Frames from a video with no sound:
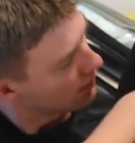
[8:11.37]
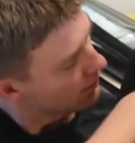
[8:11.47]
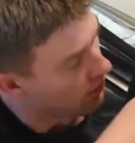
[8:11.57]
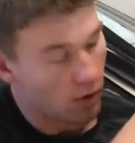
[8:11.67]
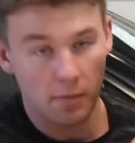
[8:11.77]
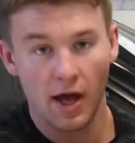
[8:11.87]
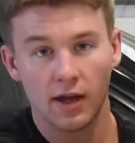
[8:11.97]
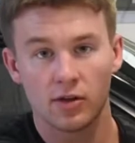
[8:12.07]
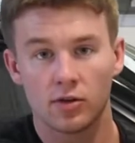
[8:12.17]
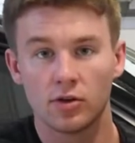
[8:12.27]
foam
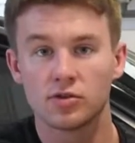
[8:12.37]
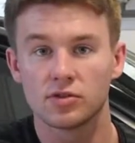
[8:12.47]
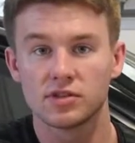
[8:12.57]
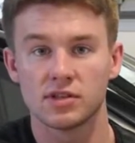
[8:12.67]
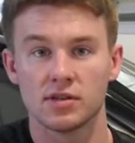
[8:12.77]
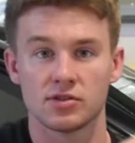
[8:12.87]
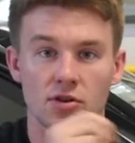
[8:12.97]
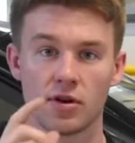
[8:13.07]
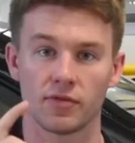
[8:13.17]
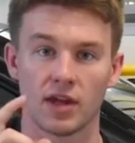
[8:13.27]
back, you can usually see the
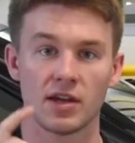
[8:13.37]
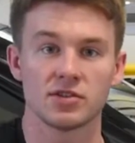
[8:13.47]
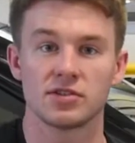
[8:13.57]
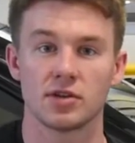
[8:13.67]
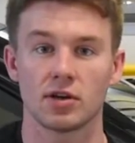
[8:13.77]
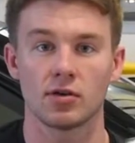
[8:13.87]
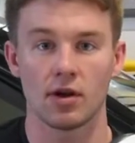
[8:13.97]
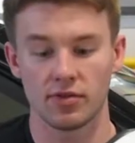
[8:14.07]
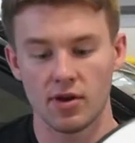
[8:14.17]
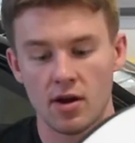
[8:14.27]
certification sticker
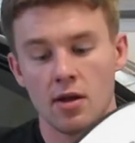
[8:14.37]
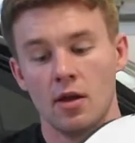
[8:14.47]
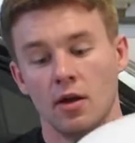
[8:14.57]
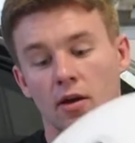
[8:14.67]
right there.